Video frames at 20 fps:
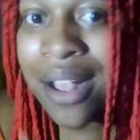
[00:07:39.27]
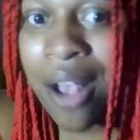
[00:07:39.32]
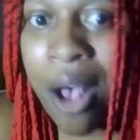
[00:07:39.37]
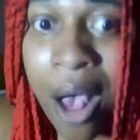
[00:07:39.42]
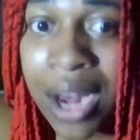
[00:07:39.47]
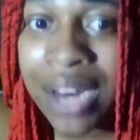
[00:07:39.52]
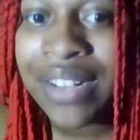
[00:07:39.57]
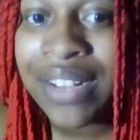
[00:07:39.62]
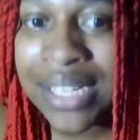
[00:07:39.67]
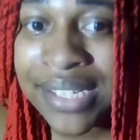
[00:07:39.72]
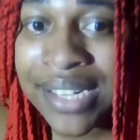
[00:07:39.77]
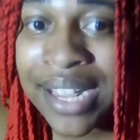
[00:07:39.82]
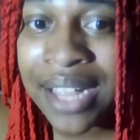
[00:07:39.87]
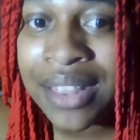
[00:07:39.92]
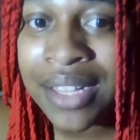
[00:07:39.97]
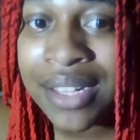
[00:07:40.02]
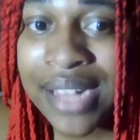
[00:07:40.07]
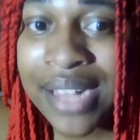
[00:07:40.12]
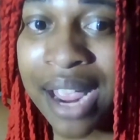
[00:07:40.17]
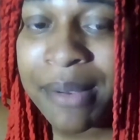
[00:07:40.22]
all of his skin
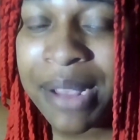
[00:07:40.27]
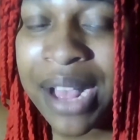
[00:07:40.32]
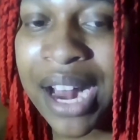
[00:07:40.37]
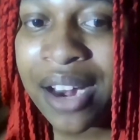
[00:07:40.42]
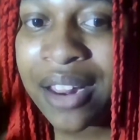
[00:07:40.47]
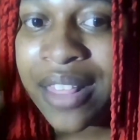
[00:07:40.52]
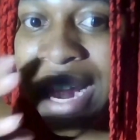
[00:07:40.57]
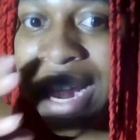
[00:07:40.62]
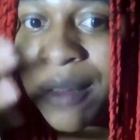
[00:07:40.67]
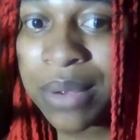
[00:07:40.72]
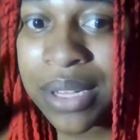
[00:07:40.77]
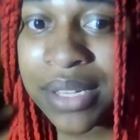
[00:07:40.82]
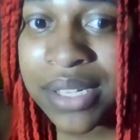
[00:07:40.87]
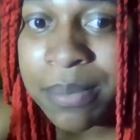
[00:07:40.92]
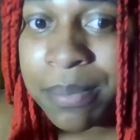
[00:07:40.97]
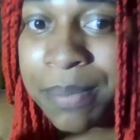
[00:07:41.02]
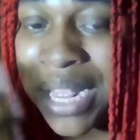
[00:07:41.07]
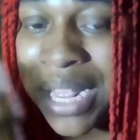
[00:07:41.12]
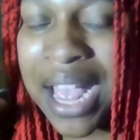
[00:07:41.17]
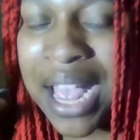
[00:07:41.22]
the same color that it was
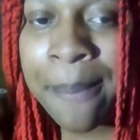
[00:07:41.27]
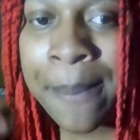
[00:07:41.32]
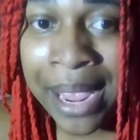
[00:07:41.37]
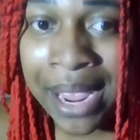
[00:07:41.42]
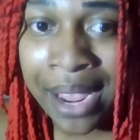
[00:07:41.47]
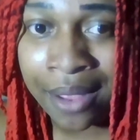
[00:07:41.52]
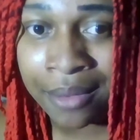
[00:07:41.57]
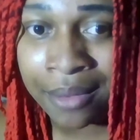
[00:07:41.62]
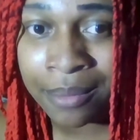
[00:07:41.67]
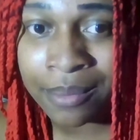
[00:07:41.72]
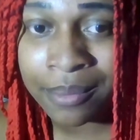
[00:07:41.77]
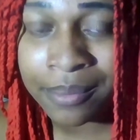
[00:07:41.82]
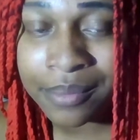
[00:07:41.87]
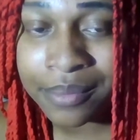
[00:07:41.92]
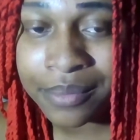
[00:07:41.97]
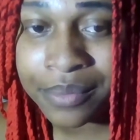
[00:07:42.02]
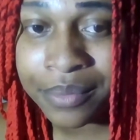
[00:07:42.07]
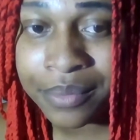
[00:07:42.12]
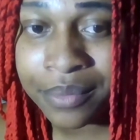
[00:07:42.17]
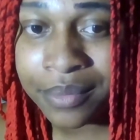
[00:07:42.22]
becoming.
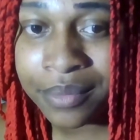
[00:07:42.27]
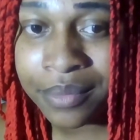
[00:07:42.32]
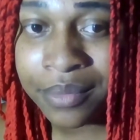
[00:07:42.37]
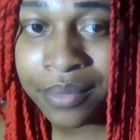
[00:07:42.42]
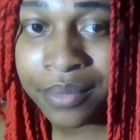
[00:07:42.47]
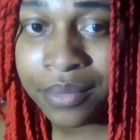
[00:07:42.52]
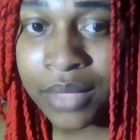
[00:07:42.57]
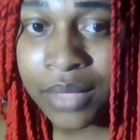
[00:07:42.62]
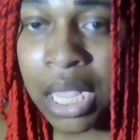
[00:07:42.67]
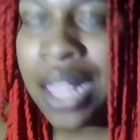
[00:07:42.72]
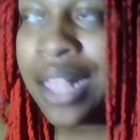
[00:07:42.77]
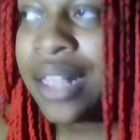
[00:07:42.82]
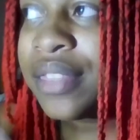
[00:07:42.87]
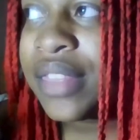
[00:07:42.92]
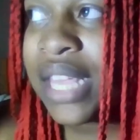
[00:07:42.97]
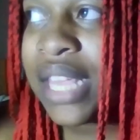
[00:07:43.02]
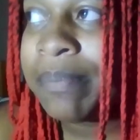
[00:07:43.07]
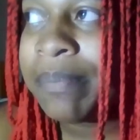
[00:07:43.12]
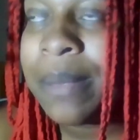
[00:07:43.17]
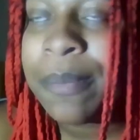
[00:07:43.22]

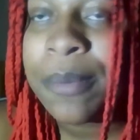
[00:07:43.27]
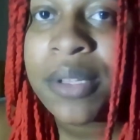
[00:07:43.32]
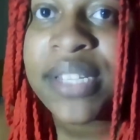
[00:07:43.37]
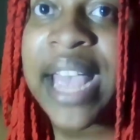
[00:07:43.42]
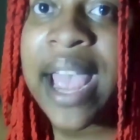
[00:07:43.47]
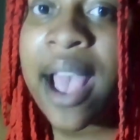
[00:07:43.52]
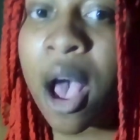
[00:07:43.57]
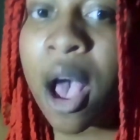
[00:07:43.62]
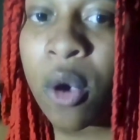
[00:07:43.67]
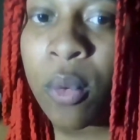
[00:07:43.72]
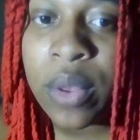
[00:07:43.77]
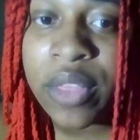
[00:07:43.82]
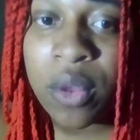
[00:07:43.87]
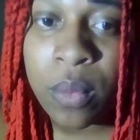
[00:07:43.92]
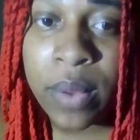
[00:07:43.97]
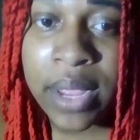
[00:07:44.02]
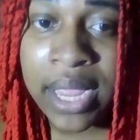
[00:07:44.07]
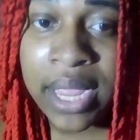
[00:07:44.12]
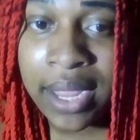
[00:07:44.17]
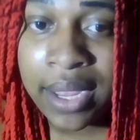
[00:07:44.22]
Then people say, oh, well, the
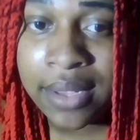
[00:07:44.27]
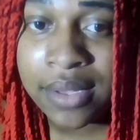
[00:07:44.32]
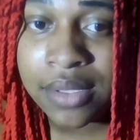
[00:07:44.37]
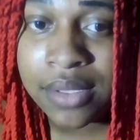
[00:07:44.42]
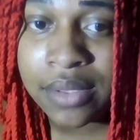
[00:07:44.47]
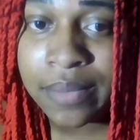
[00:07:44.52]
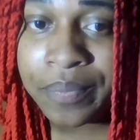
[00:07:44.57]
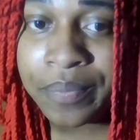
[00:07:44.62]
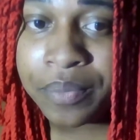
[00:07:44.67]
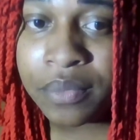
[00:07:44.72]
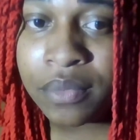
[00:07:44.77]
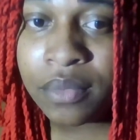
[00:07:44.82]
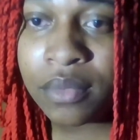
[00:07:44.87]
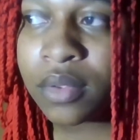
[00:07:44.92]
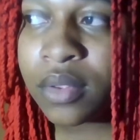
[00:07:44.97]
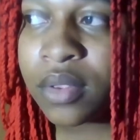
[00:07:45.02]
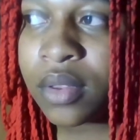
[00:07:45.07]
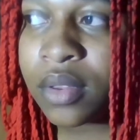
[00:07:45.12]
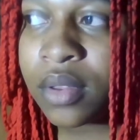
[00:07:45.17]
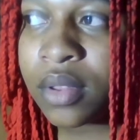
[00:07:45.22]
wigs.
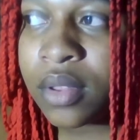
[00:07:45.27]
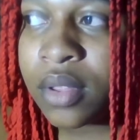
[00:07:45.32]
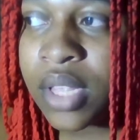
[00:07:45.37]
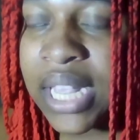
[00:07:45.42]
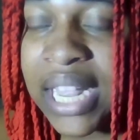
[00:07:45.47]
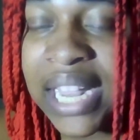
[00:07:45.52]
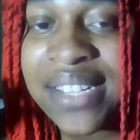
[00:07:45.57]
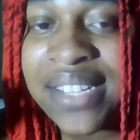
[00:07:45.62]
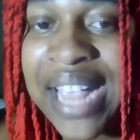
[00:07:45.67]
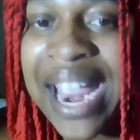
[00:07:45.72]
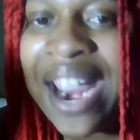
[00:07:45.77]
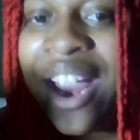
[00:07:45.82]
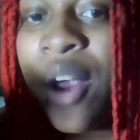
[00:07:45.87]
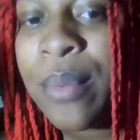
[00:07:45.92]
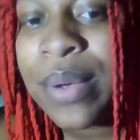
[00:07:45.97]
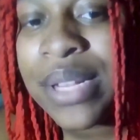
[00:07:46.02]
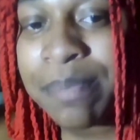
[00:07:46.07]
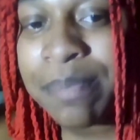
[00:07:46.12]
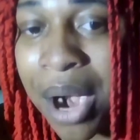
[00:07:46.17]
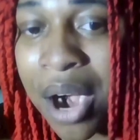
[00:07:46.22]
His hair
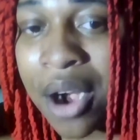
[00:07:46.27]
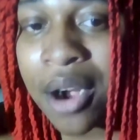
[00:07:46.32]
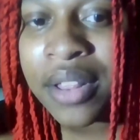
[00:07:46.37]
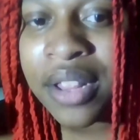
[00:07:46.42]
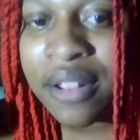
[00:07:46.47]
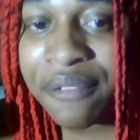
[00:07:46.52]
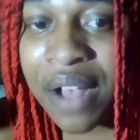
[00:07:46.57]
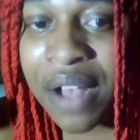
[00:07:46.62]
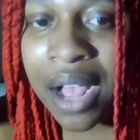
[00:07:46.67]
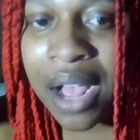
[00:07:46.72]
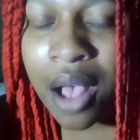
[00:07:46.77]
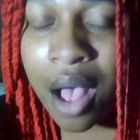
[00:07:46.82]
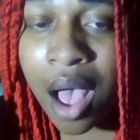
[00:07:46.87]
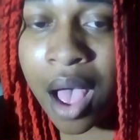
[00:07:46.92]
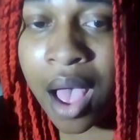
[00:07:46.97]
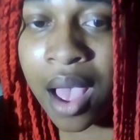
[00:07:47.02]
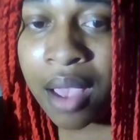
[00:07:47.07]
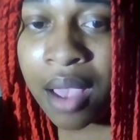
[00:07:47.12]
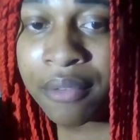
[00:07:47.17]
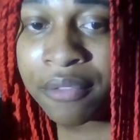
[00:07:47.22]
was burned the fuck
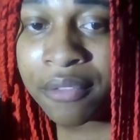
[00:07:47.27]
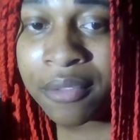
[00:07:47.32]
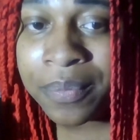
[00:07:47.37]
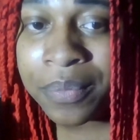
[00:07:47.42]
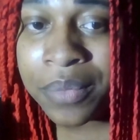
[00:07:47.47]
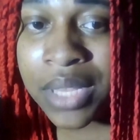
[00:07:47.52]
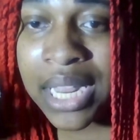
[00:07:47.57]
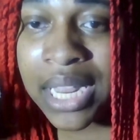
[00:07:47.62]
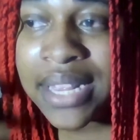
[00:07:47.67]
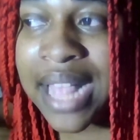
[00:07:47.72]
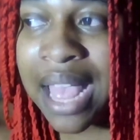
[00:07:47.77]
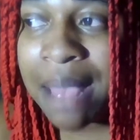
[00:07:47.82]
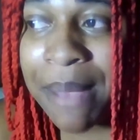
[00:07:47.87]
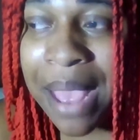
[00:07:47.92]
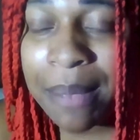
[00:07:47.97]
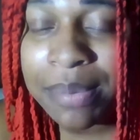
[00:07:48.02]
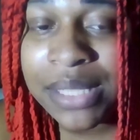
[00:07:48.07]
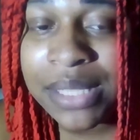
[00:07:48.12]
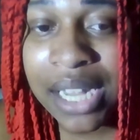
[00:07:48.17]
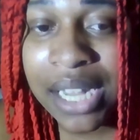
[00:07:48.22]
off in that
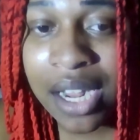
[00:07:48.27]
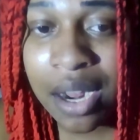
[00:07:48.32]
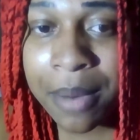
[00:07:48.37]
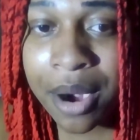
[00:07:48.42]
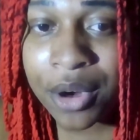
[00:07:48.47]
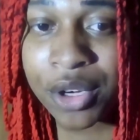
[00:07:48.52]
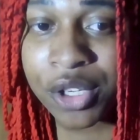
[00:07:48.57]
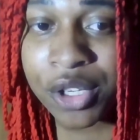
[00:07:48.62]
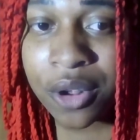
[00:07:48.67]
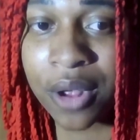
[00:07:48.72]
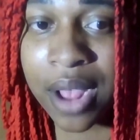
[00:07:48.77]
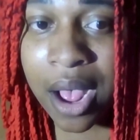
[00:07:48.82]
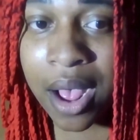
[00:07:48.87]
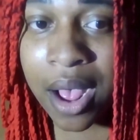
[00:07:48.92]
Pepsi commercial